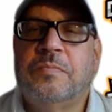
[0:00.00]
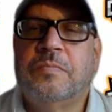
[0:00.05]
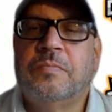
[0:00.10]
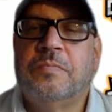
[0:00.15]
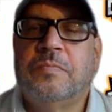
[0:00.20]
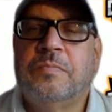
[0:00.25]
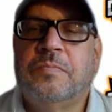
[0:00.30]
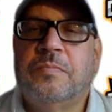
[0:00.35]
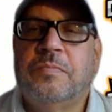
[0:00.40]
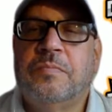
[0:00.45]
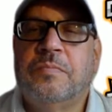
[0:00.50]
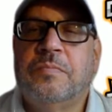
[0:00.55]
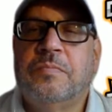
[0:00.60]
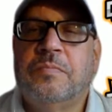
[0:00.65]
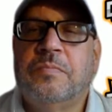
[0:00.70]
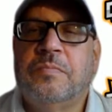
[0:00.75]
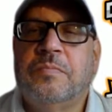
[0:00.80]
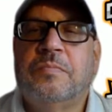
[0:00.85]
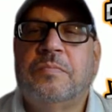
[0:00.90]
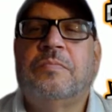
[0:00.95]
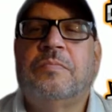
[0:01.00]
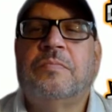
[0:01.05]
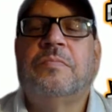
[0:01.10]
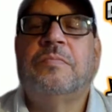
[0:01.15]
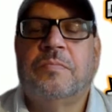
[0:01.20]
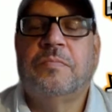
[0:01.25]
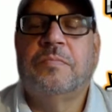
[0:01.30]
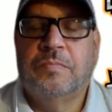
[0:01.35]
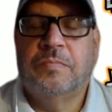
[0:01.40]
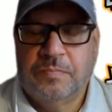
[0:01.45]

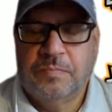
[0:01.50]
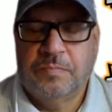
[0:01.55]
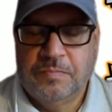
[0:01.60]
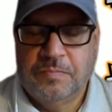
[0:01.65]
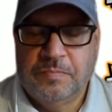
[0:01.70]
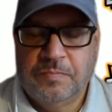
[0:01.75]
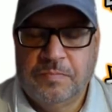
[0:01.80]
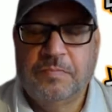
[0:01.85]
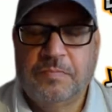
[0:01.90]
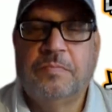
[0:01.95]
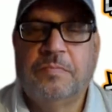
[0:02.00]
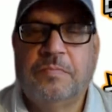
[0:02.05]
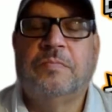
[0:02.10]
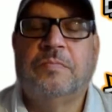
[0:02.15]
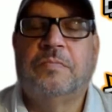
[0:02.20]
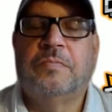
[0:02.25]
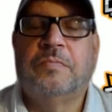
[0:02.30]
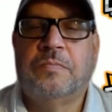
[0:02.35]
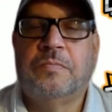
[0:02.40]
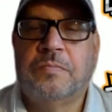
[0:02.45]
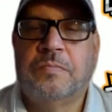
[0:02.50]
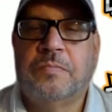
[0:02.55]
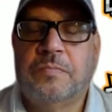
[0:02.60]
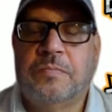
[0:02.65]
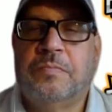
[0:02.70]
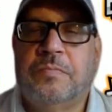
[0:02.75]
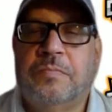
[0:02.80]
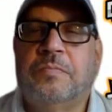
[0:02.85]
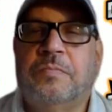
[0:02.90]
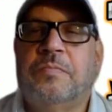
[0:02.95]

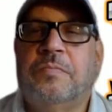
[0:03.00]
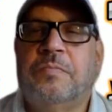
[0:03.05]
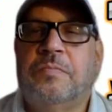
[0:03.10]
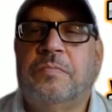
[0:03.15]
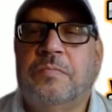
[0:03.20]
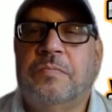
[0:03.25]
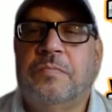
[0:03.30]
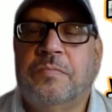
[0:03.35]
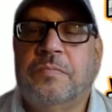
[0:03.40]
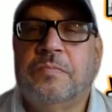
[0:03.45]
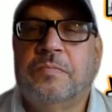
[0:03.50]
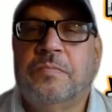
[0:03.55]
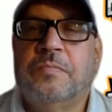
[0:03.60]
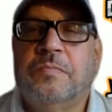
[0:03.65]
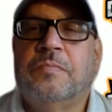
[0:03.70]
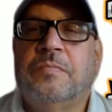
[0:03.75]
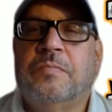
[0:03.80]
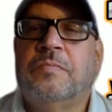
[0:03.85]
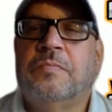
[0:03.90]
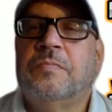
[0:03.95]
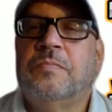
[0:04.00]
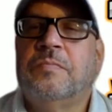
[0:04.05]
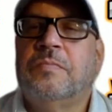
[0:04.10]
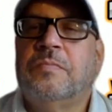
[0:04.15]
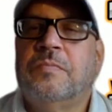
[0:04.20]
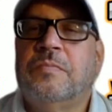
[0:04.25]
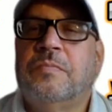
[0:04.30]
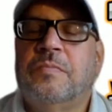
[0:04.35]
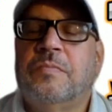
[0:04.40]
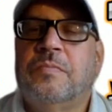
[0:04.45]

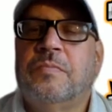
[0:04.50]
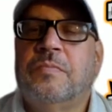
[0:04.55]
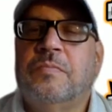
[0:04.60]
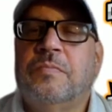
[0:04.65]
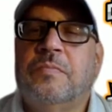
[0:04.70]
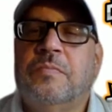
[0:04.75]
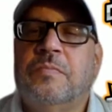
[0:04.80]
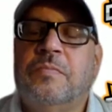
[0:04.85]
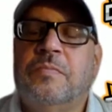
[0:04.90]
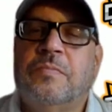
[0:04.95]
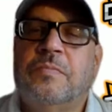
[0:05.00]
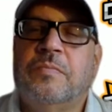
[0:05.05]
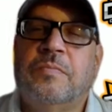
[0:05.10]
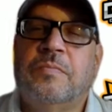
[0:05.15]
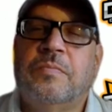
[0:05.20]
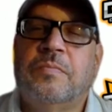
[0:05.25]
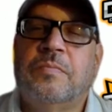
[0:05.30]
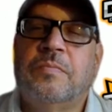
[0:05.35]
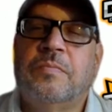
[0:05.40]
No words are spoken by the person on screen.